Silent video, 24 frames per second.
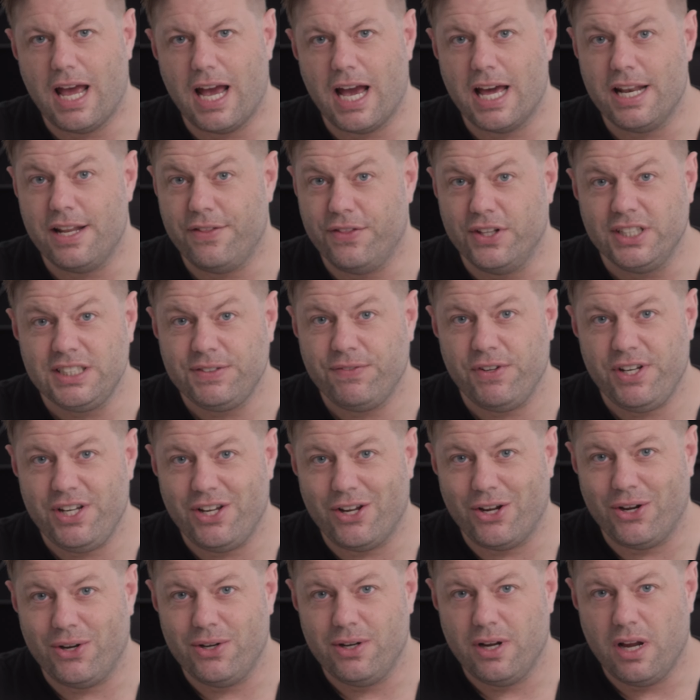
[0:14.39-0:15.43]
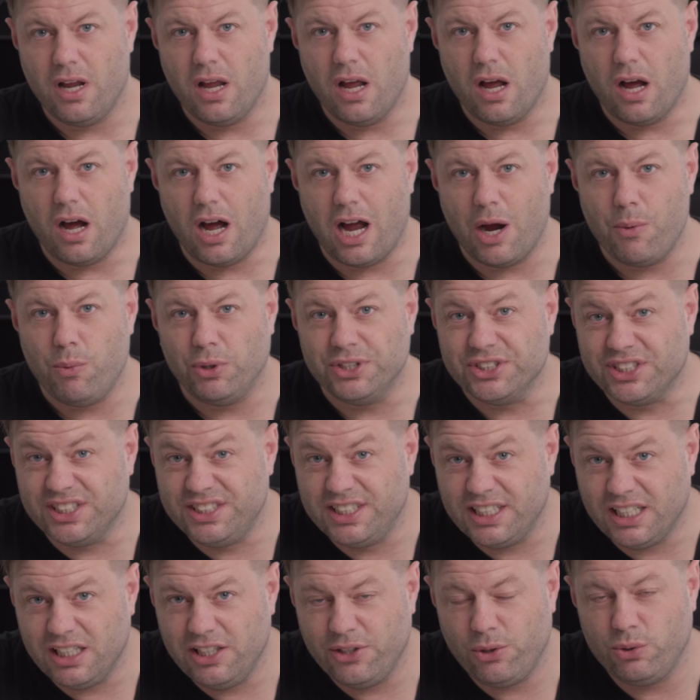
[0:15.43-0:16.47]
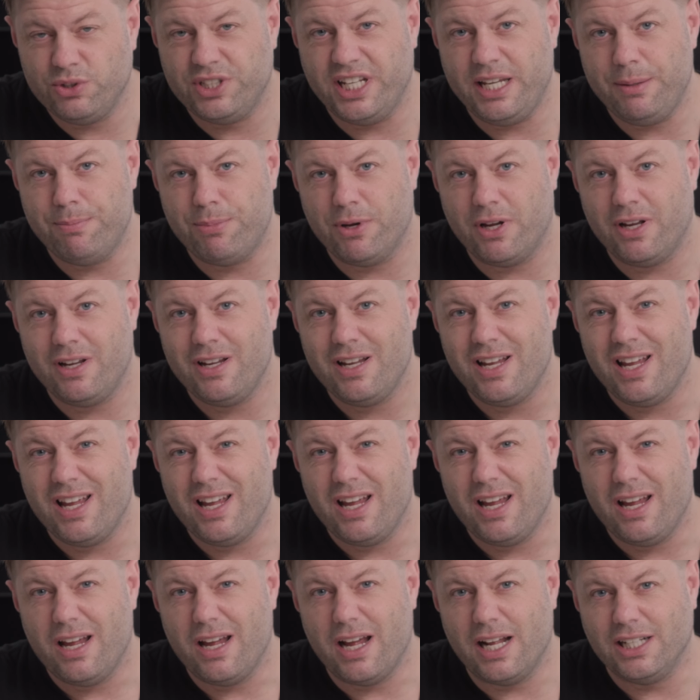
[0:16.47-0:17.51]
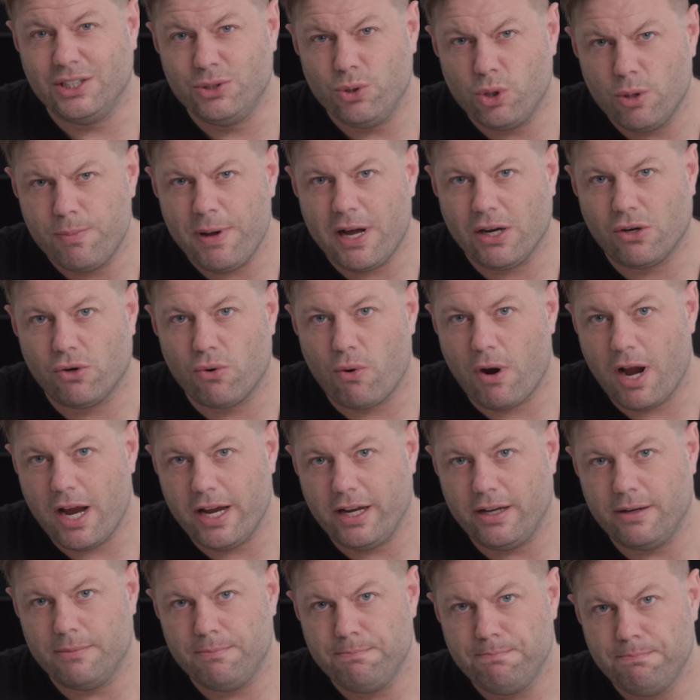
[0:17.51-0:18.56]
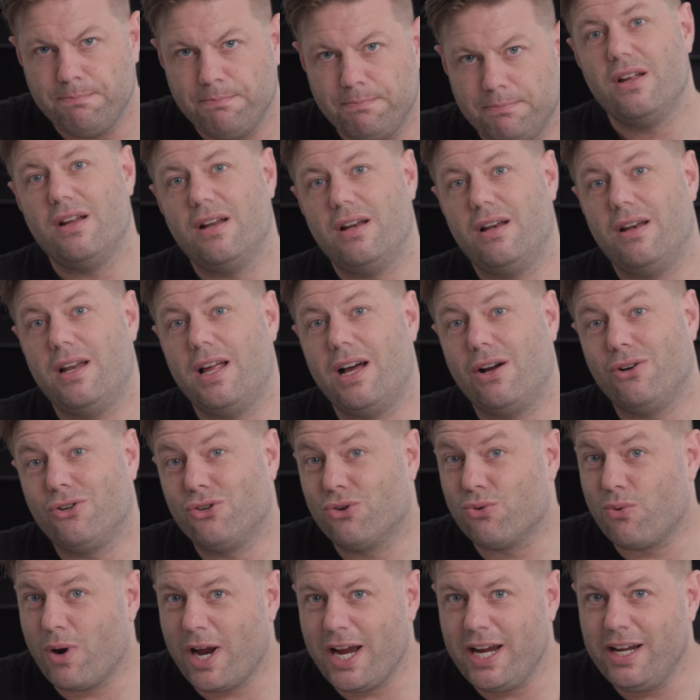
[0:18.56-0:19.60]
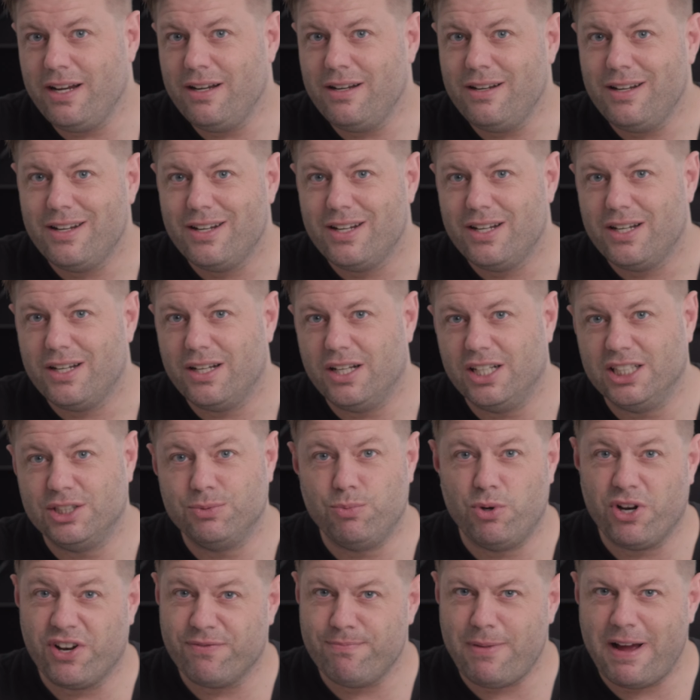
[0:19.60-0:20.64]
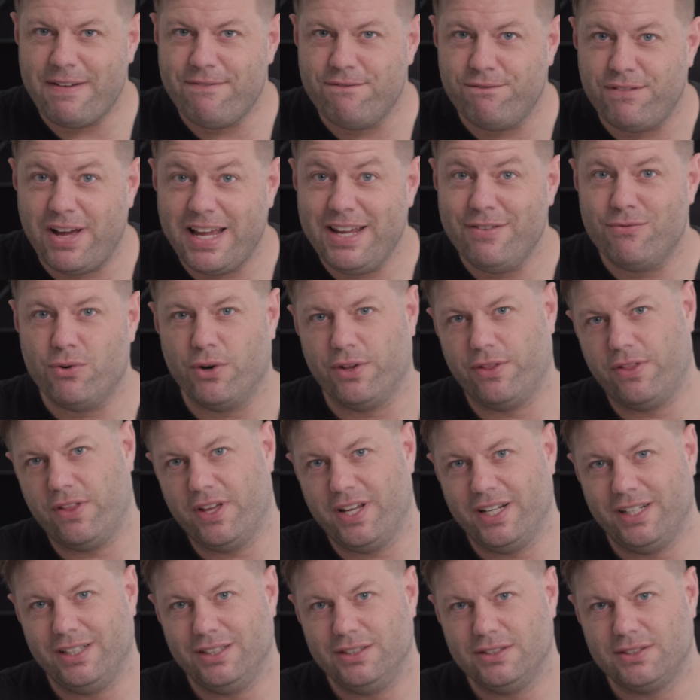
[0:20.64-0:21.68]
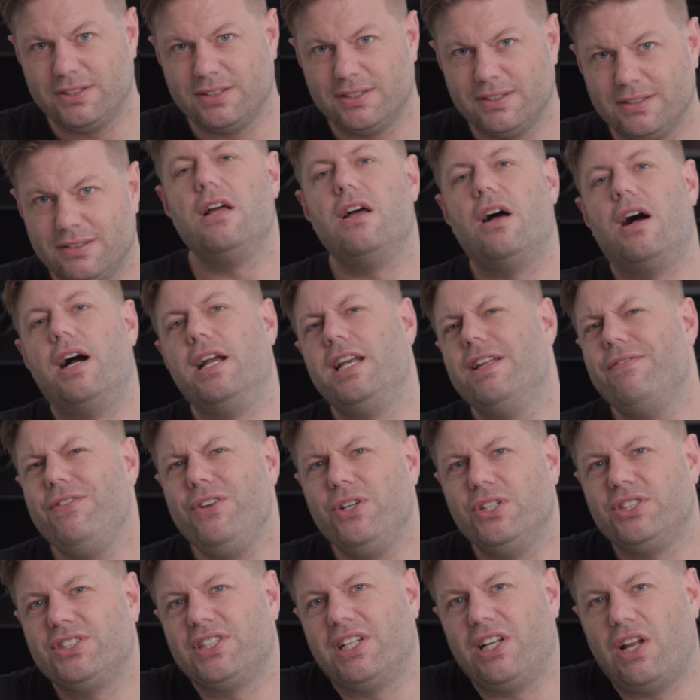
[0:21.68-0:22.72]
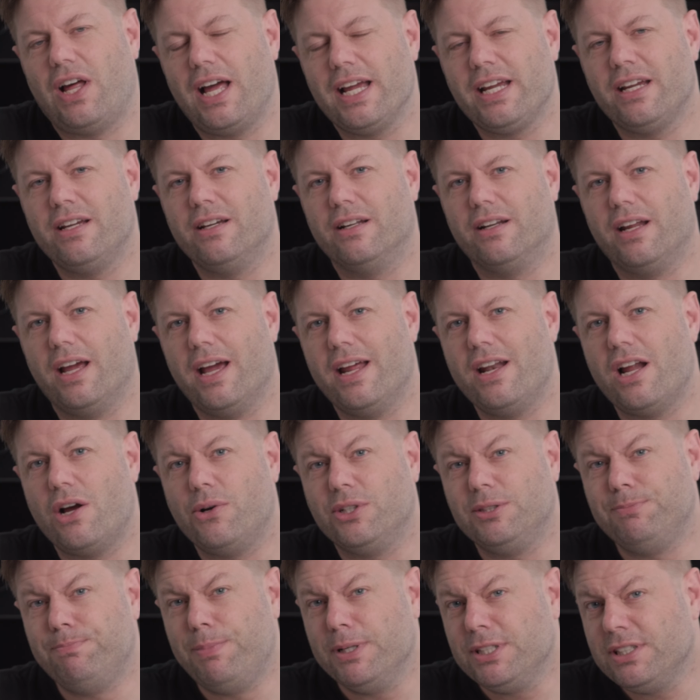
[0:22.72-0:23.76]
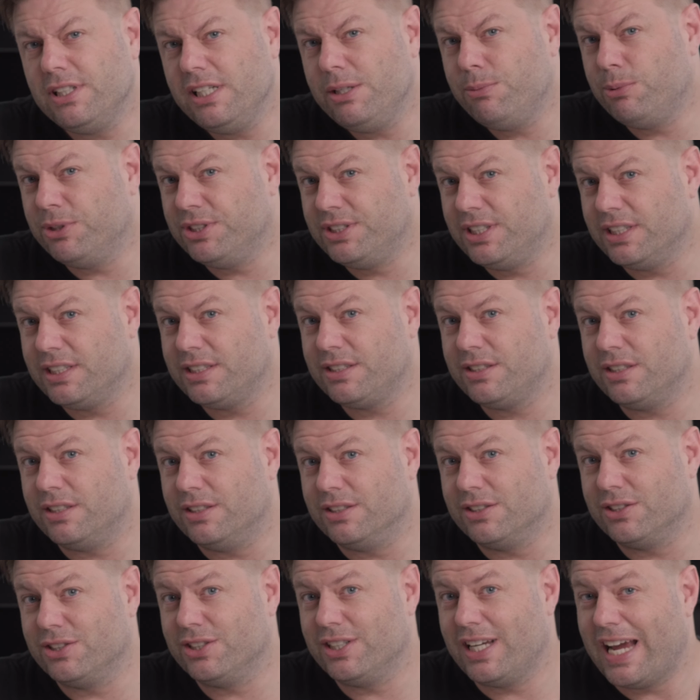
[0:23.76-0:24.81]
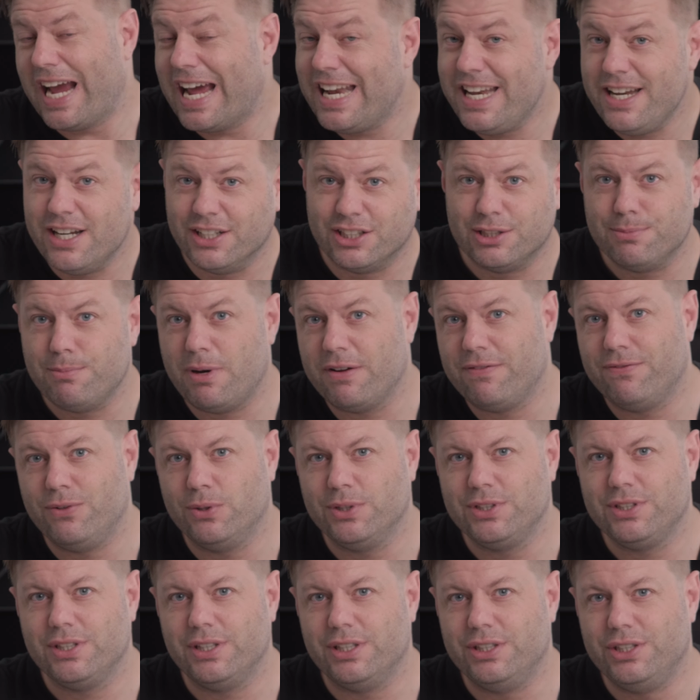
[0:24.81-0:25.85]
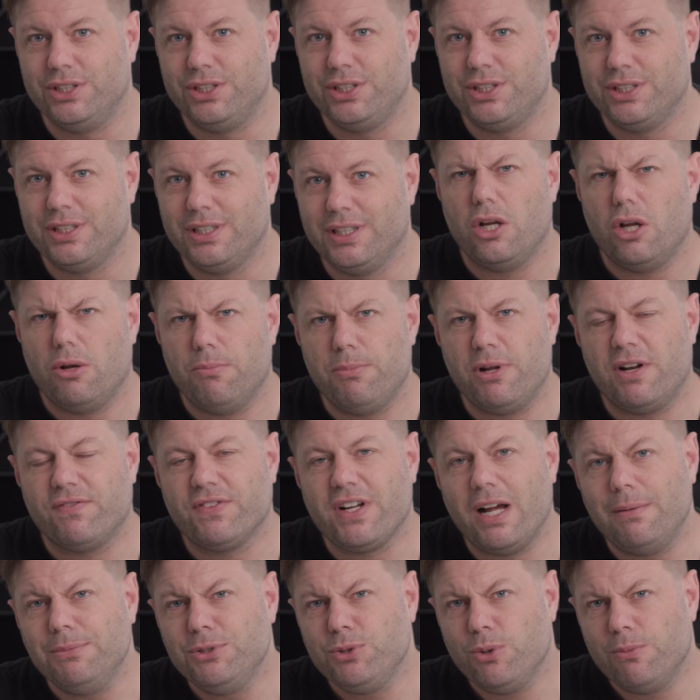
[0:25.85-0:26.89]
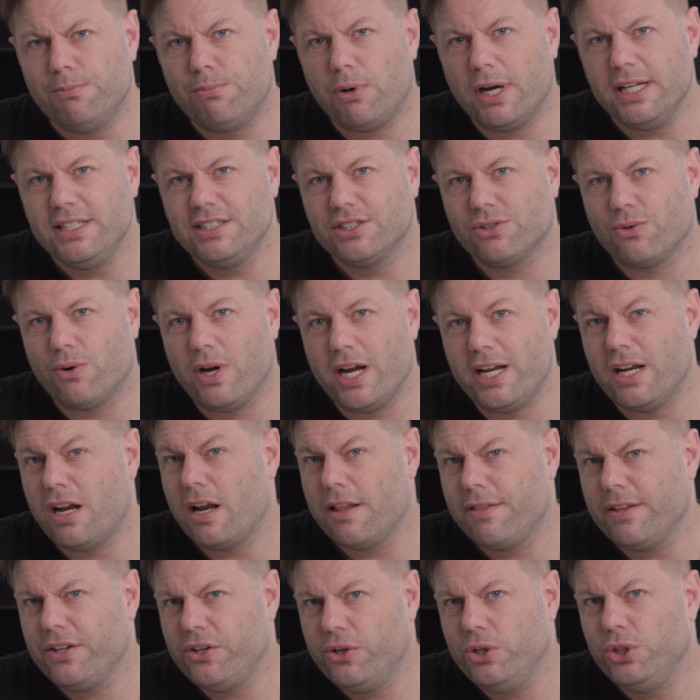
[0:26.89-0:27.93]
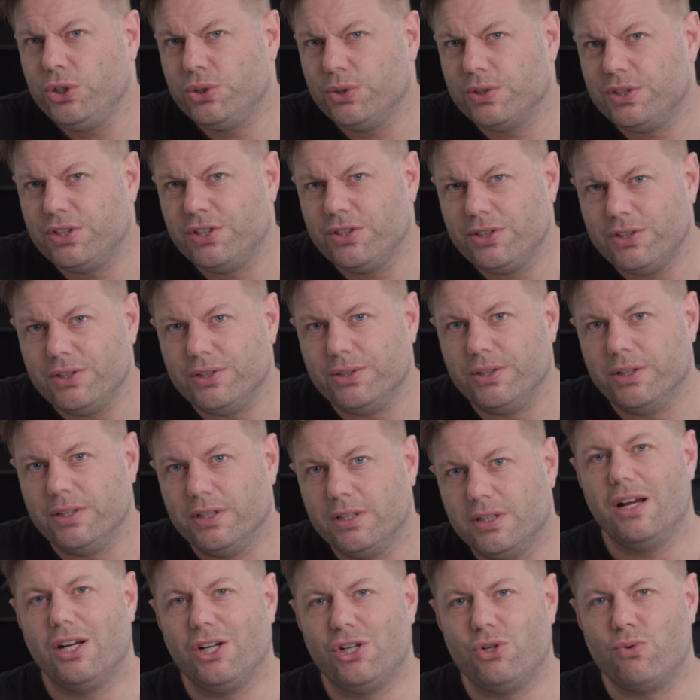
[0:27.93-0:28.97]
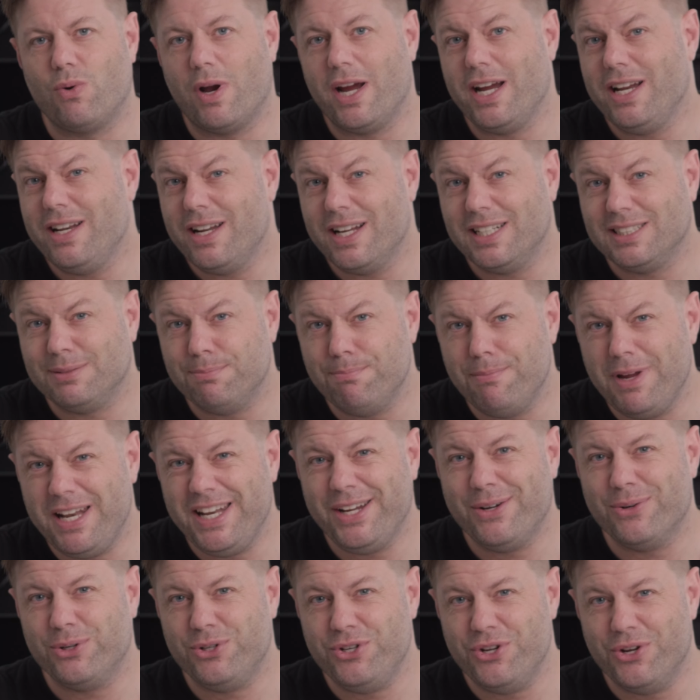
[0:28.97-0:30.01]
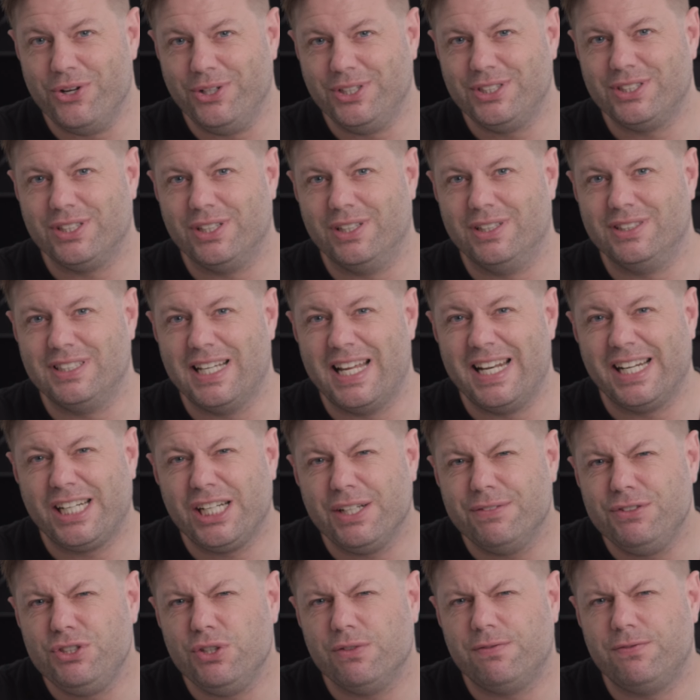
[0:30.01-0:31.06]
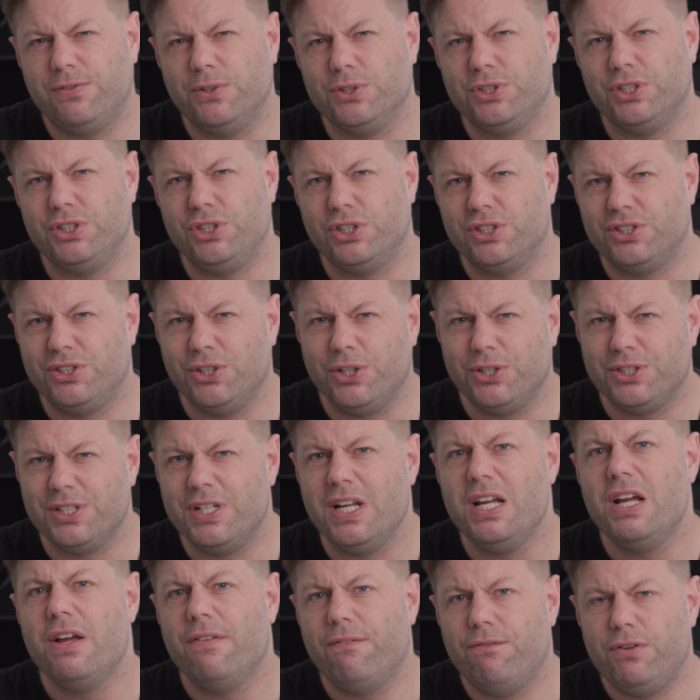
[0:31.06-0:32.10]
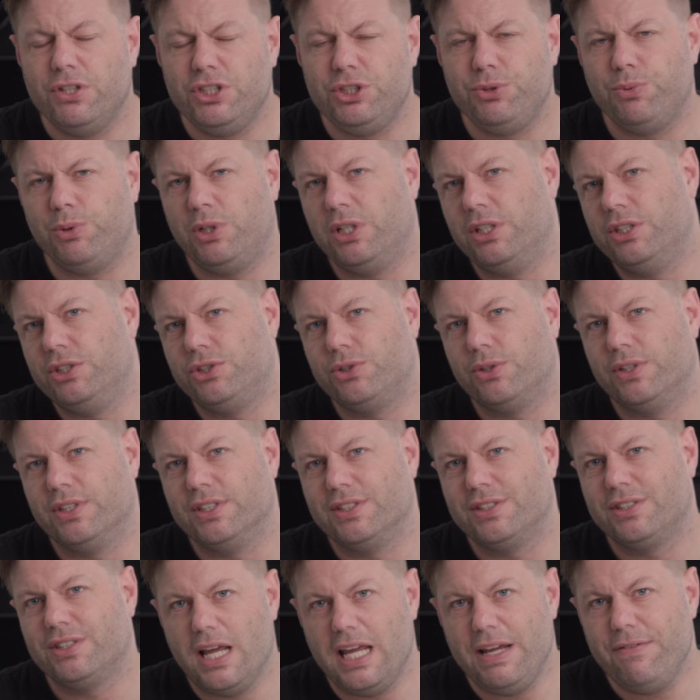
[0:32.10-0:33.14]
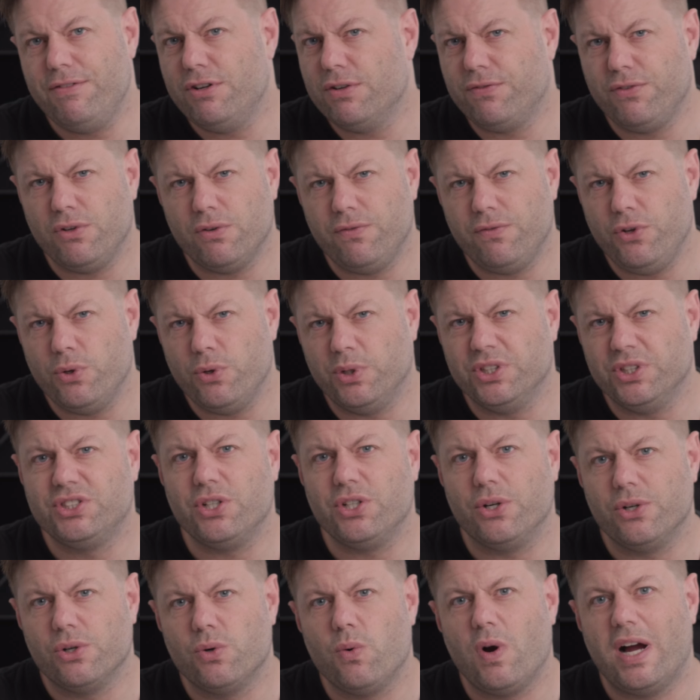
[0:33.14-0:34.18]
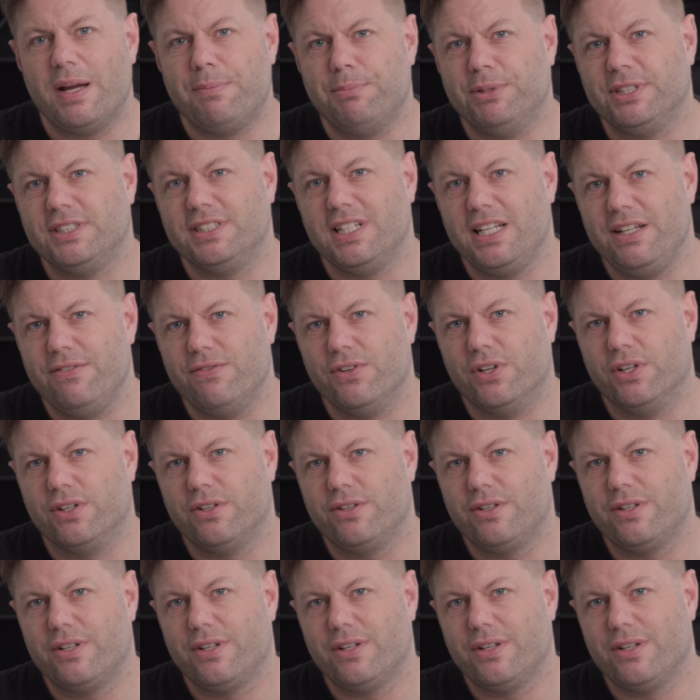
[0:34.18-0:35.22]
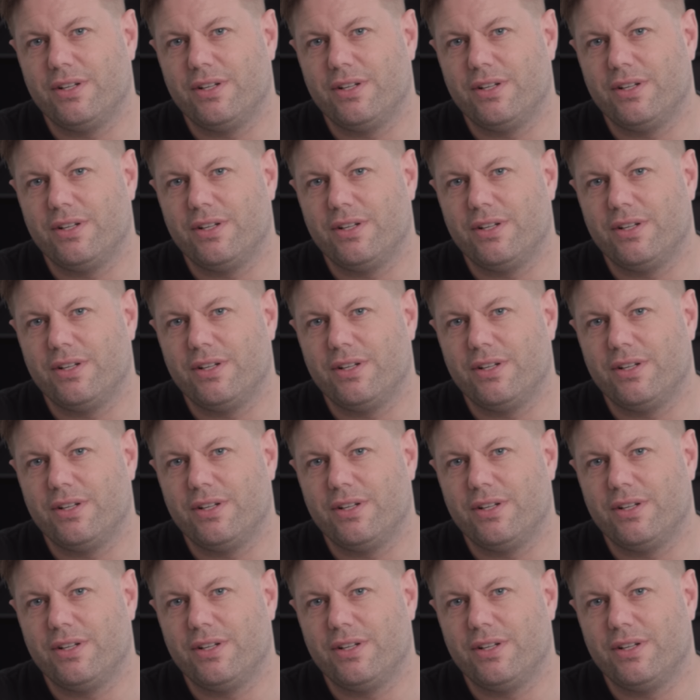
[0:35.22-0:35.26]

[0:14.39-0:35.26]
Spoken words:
And in this video, I want to dig a little deeper and talk about grain. Now, grain is one of my favorite things. I never used to like it, and I was bitterly resistant to adding it to my footage. But I've come to embrace grain, and I think you should too. Grain has many good uses, and it gives your footage a certain visual interest, even if your viewers don't quite perceive it.